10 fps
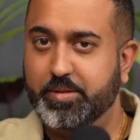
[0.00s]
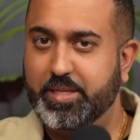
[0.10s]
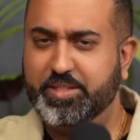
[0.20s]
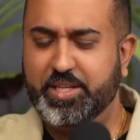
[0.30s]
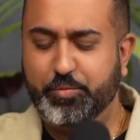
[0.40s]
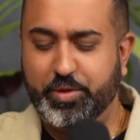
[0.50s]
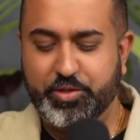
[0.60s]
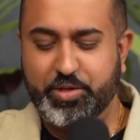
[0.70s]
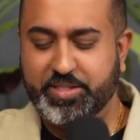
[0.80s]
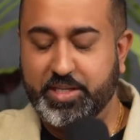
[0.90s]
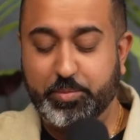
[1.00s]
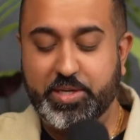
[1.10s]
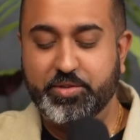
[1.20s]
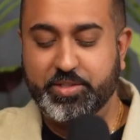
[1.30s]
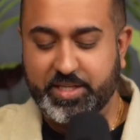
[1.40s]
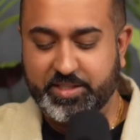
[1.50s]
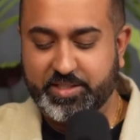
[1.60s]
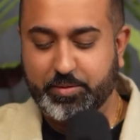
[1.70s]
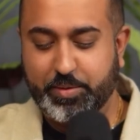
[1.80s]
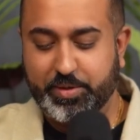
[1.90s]
Let's see if we address it. It'll be interesting to
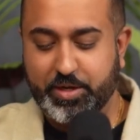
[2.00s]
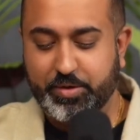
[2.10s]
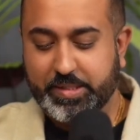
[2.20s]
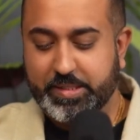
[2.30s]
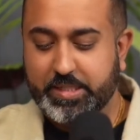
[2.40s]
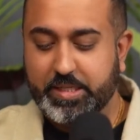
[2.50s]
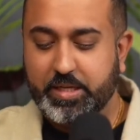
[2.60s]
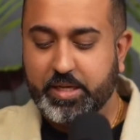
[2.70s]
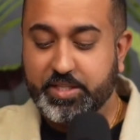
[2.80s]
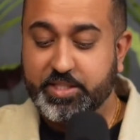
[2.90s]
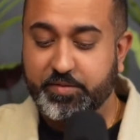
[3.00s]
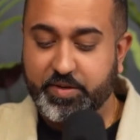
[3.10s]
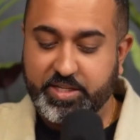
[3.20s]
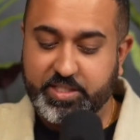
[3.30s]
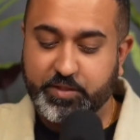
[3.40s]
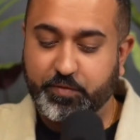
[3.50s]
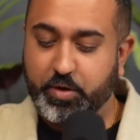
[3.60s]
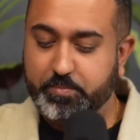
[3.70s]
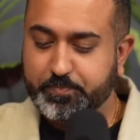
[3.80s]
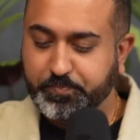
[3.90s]
see where we go. This is the verse. It's
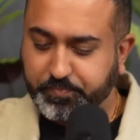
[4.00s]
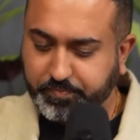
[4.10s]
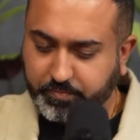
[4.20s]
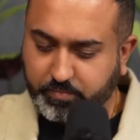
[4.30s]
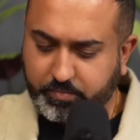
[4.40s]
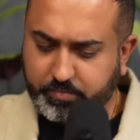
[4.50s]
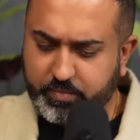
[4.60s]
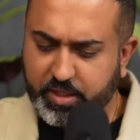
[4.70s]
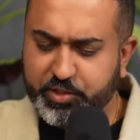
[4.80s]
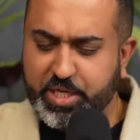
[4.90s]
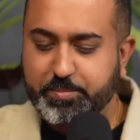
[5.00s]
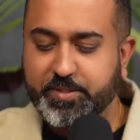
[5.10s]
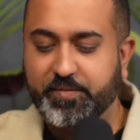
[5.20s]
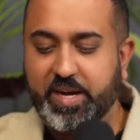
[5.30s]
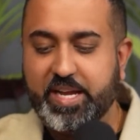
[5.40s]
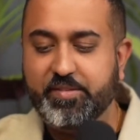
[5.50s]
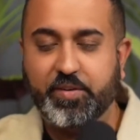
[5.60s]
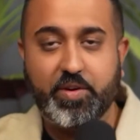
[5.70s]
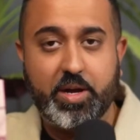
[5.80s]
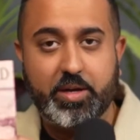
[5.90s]
from chapter 5
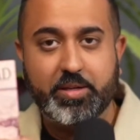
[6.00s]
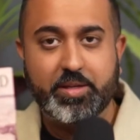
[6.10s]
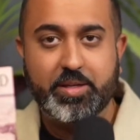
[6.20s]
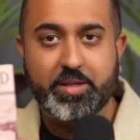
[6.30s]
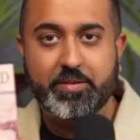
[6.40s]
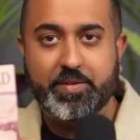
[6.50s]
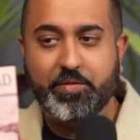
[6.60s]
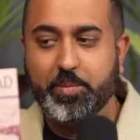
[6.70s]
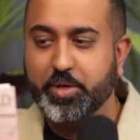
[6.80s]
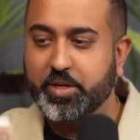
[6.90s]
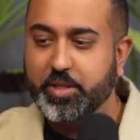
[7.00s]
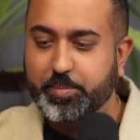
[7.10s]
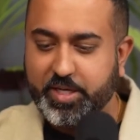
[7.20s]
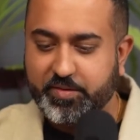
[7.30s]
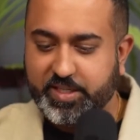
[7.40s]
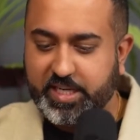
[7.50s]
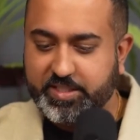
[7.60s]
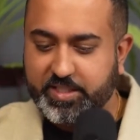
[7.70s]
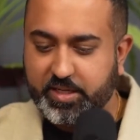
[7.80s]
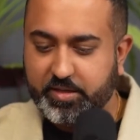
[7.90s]
of our favorite book, the Bhagavad
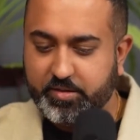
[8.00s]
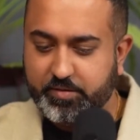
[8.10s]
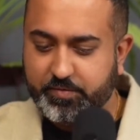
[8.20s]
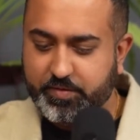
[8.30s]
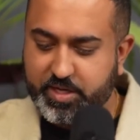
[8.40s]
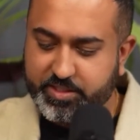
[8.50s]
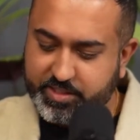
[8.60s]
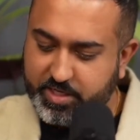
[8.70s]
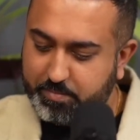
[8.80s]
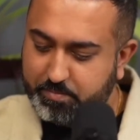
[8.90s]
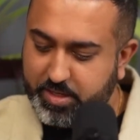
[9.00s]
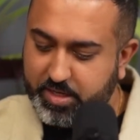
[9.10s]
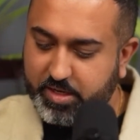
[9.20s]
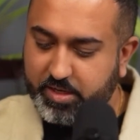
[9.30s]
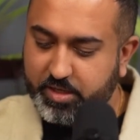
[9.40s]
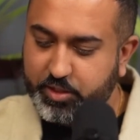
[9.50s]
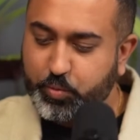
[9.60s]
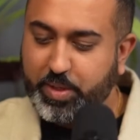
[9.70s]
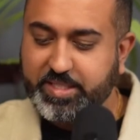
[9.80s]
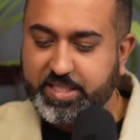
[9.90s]
Gita, verse number
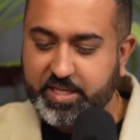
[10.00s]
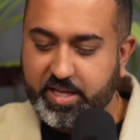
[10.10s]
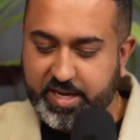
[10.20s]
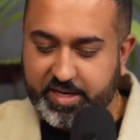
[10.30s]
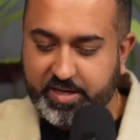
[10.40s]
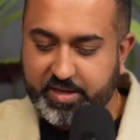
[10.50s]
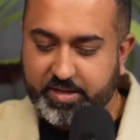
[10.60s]
29.